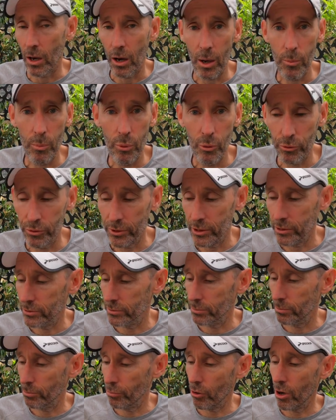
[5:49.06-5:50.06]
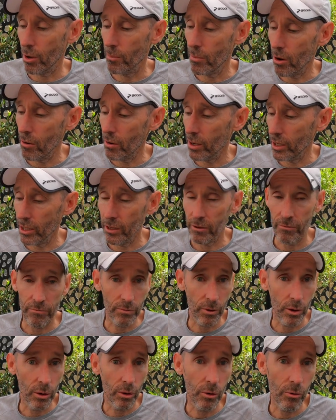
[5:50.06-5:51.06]
I bought this primarily
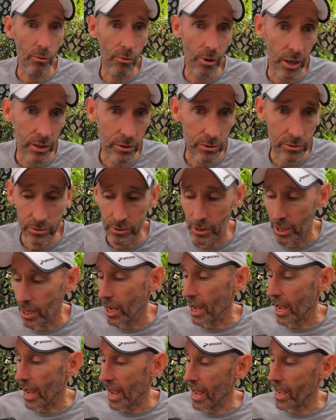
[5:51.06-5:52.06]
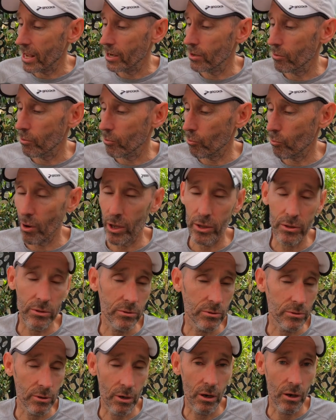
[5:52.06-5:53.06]
for long runs and
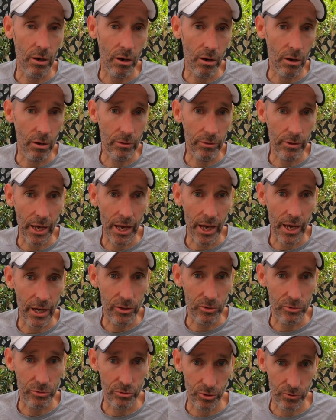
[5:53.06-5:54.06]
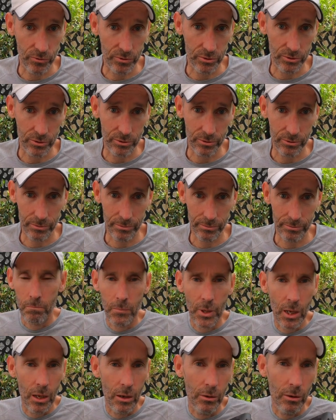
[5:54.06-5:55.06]
runs on the harder surfaces.
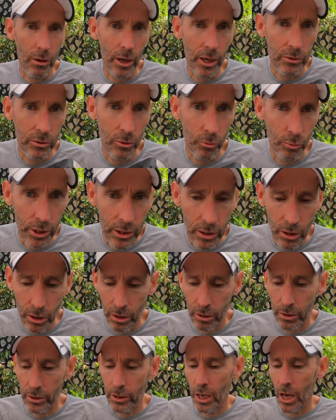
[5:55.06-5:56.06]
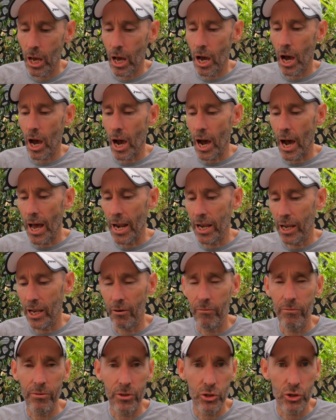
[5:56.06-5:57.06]
Like the Rincon, I
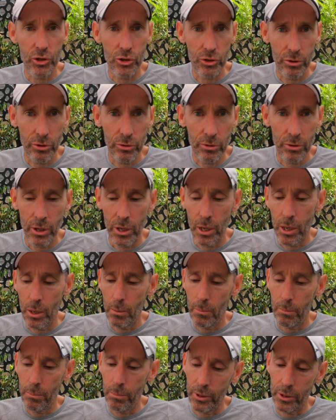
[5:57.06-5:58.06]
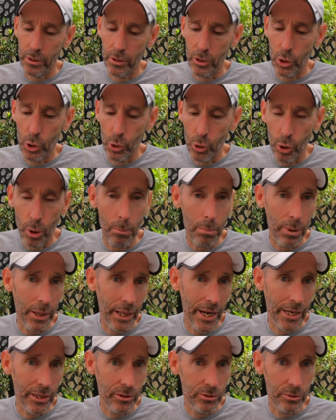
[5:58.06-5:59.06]
love this shoe, but not
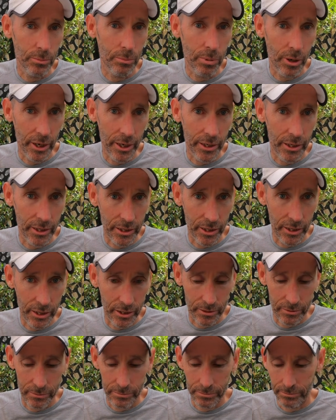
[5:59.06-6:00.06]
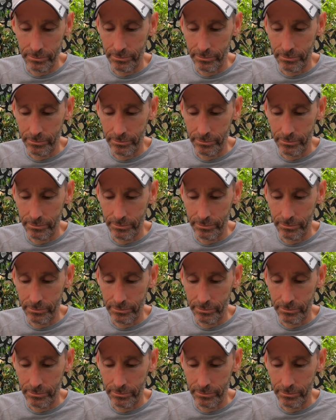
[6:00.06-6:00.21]
planning to buy it again.